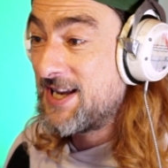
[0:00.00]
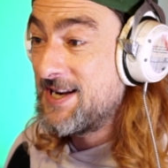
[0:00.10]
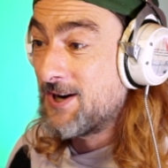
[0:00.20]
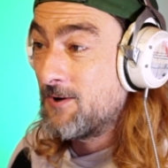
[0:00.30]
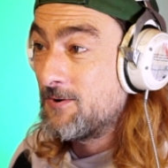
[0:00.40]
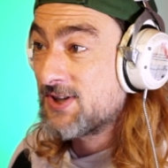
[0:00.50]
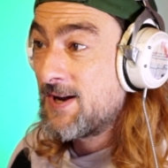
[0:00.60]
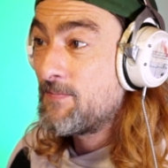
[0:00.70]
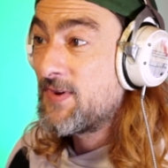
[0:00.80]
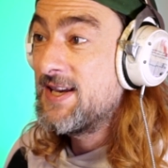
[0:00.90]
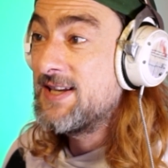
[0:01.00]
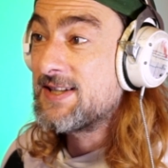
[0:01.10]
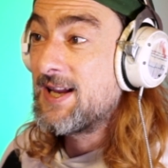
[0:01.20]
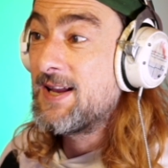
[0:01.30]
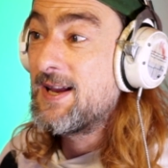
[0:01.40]
He knows
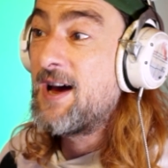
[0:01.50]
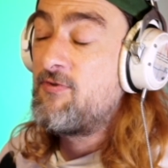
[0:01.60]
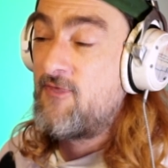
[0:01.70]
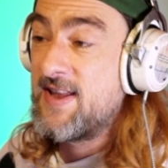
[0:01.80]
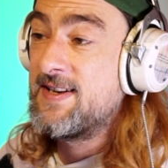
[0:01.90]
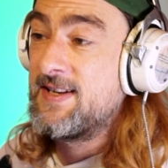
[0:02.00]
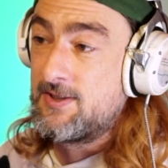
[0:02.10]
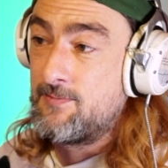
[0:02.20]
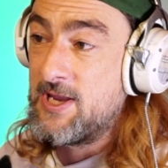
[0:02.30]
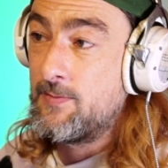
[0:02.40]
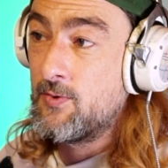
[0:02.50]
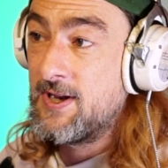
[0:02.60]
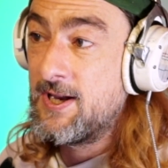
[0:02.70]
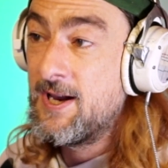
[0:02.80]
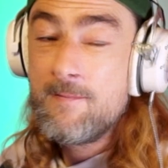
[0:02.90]
he's offending some people
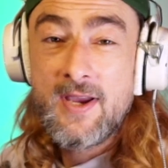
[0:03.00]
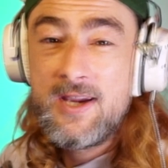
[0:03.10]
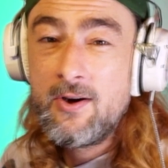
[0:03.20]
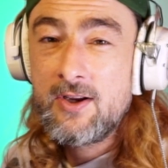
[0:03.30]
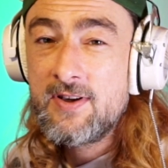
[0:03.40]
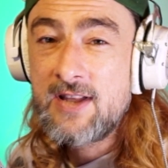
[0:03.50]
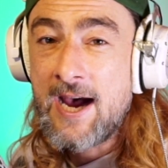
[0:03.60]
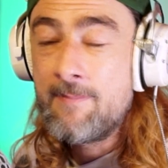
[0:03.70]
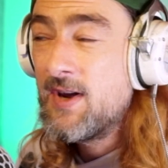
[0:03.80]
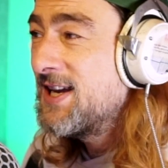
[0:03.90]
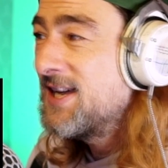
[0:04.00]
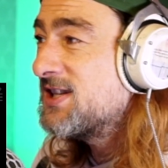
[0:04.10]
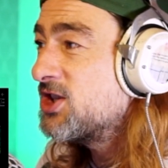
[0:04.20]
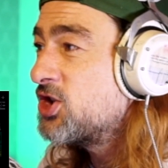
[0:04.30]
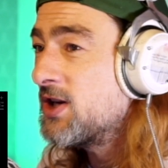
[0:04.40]
here, but he don't give a damn.
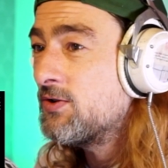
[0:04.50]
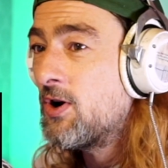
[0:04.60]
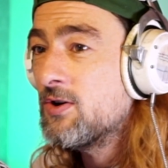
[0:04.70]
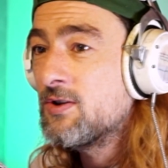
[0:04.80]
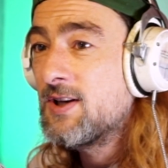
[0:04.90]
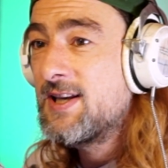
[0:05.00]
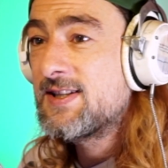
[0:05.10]
He's the Johnny Rotten.